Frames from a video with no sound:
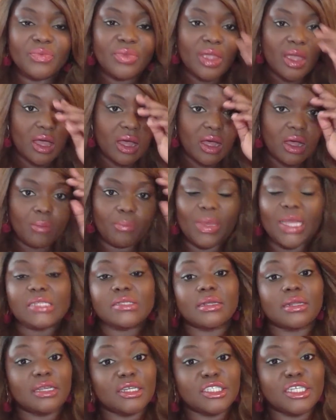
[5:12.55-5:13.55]
um,
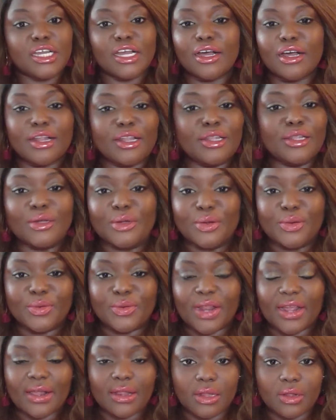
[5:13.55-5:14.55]
basically to conclude
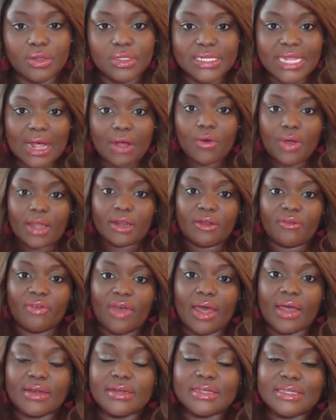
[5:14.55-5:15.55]
and close out an
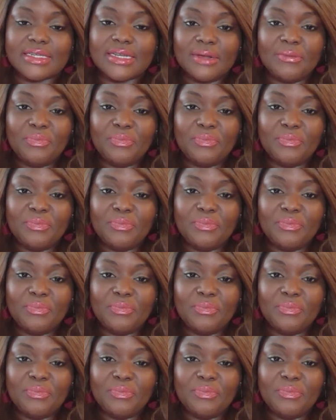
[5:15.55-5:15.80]
event.